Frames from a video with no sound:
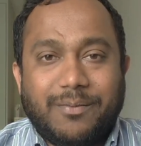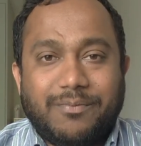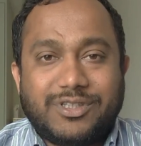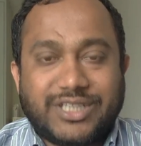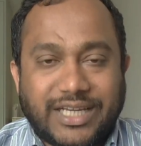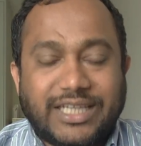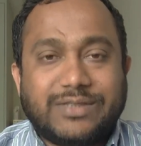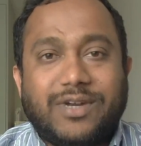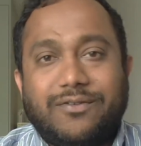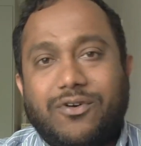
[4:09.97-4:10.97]
she
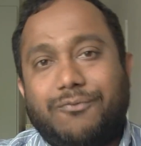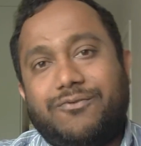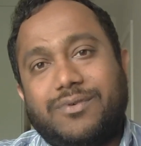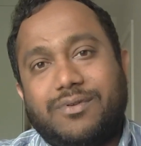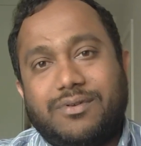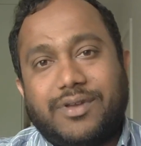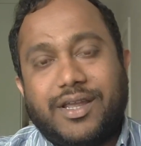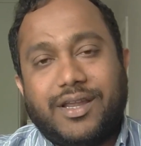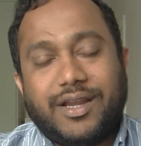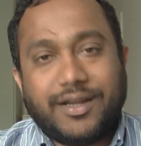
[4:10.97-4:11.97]
is wife of
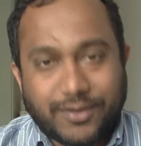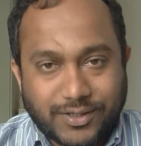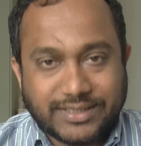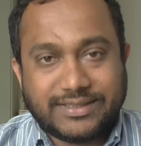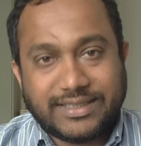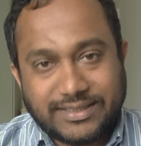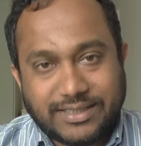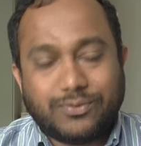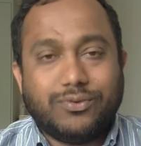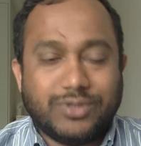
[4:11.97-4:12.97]
a Indian origin
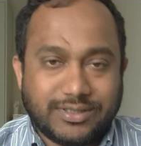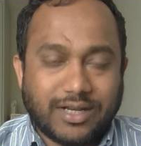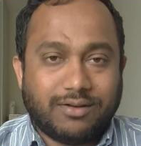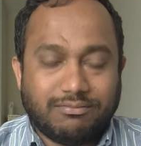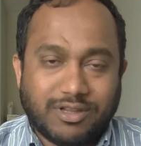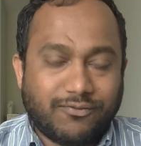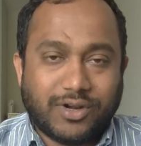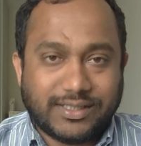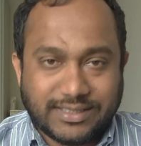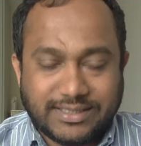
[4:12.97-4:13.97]
citizen who is now a
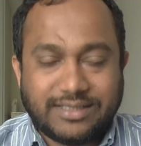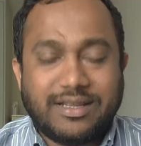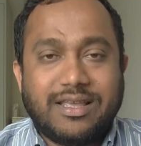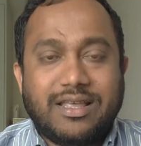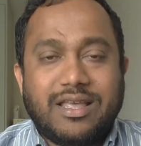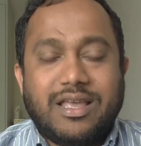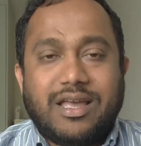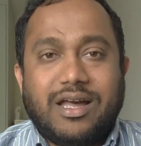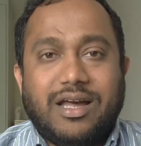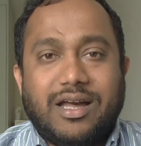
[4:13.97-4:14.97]
foreign citizen.
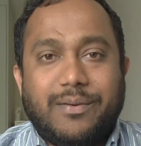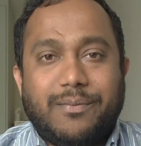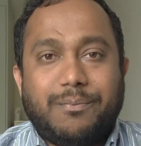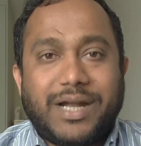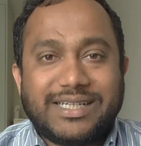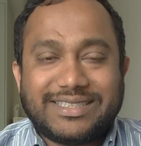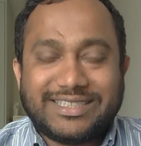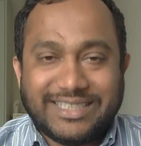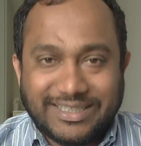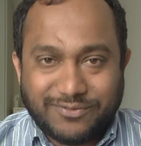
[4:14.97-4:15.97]
But
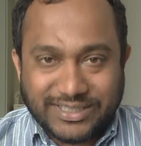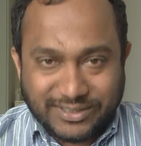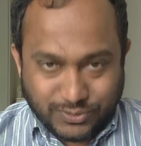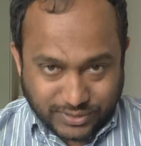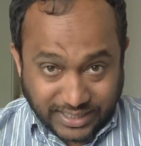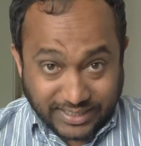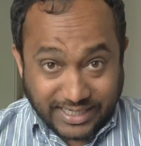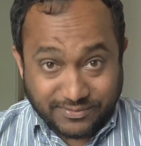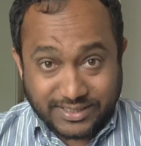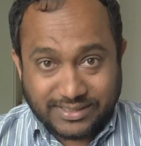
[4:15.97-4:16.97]
she once you get
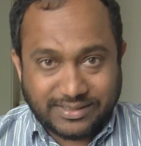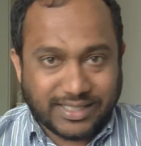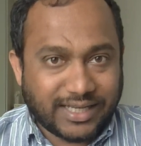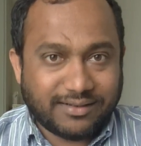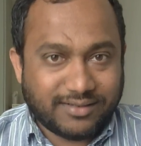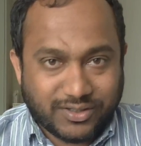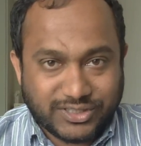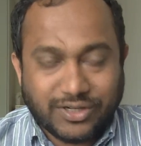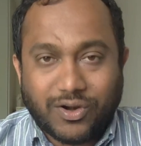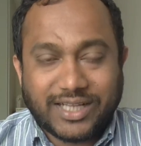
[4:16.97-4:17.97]
divorced, then
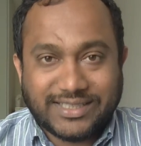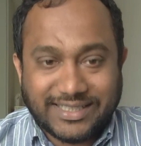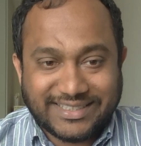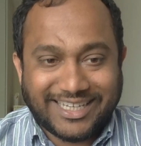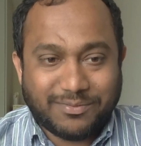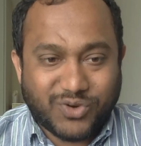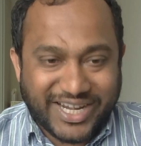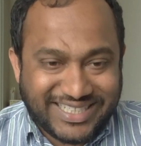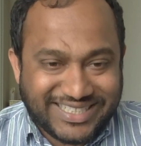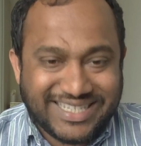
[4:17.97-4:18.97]
she'll not enjoy the same
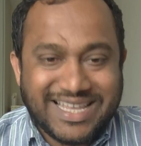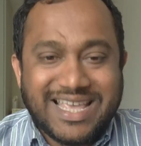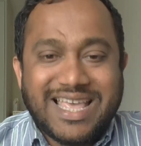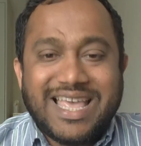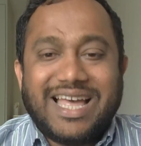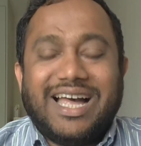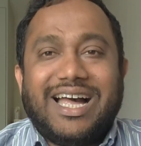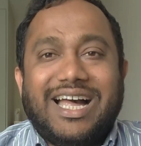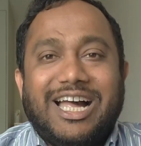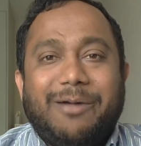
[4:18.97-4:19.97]
rights.
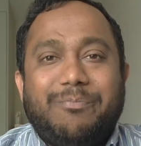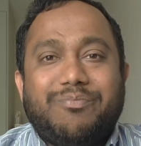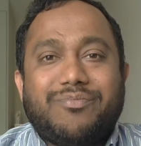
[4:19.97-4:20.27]
Uh,